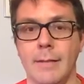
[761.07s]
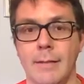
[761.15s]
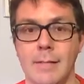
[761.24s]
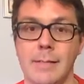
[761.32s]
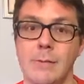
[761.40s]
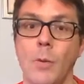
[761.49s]

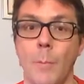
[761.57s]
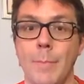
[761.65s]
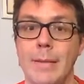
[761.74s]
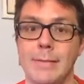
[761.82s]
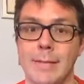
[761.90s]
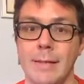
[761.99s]
is not
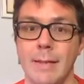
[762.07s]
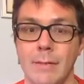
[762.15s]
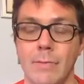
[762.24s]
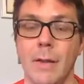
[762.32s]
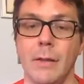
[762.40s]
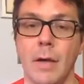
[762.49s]
built in like
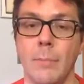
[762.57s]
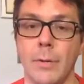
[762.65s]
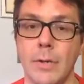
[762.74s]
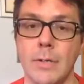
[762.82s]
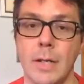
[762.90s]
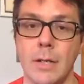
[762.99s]
Final Cut
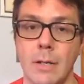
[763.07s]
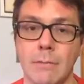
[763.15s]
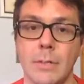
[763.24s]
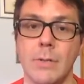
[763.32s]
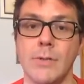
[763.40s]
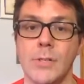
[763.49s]
Pro 10. You have
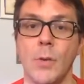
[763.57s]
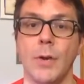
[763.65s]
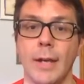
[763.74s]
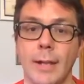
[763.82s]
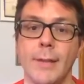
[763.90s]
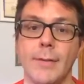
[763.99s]
to use lock
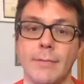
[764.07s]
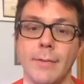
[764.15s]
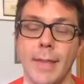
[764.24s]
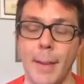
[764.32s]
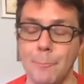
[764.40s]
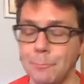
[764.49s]
and load for
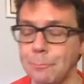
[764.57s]
that.